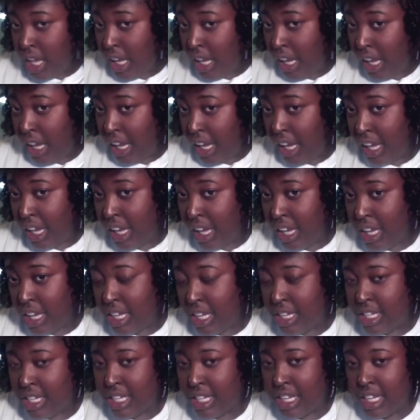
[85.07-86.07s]

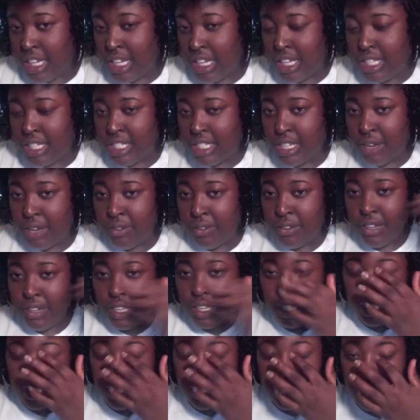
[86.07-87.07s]
and it
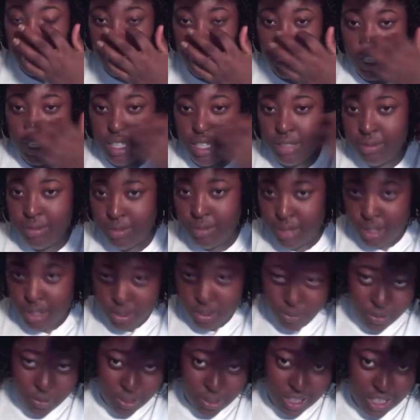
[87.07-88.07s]
definitely
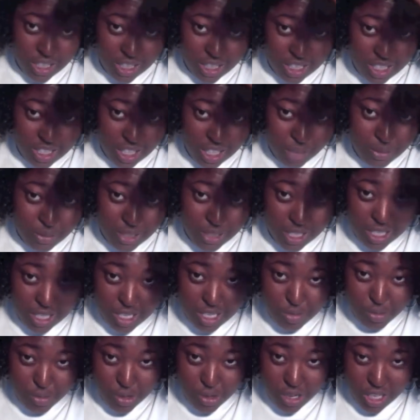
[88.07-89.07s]
will get the job done in the
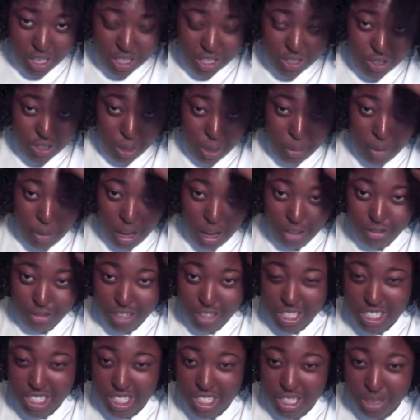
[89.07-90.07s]
morning, so I'm not
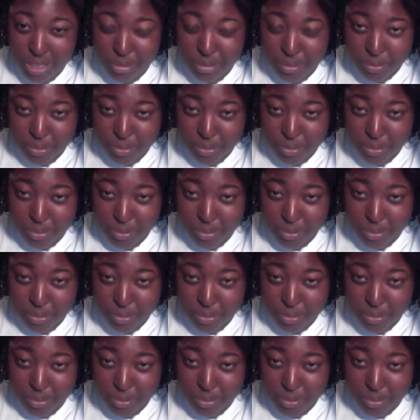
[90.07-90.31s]
rushing.